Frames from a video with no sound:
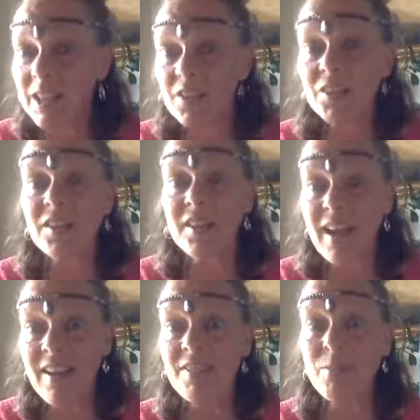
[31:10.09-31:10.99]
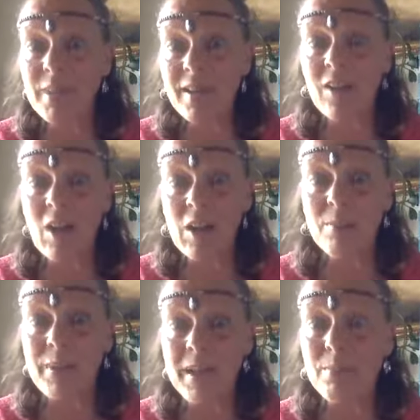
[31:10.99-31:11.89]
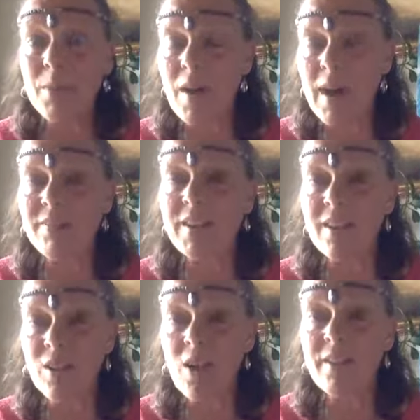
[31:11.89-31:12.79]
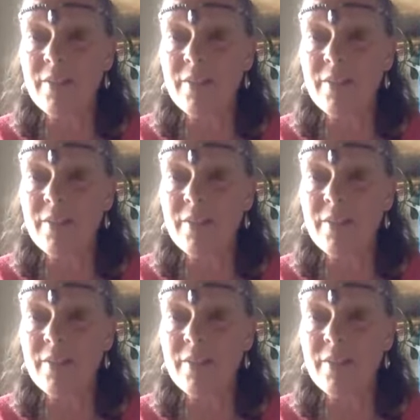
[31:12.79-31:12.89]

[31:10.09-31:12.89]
There haven't been a lot of people having a lot of